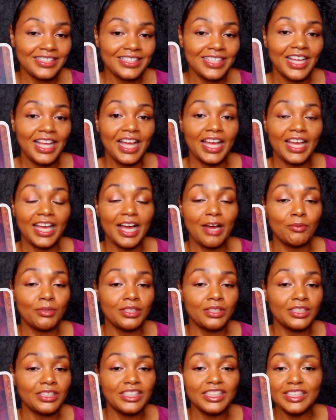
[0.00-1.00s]
Like, I
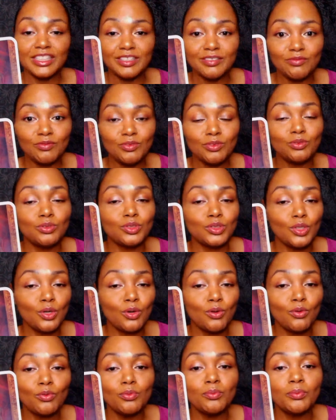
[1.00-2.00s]
want to give you
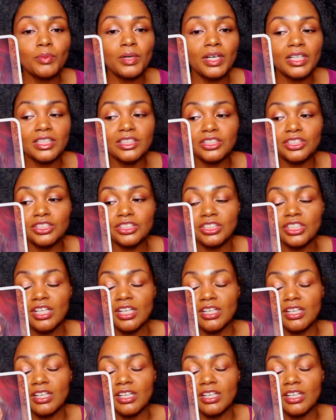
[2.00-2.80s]
so much.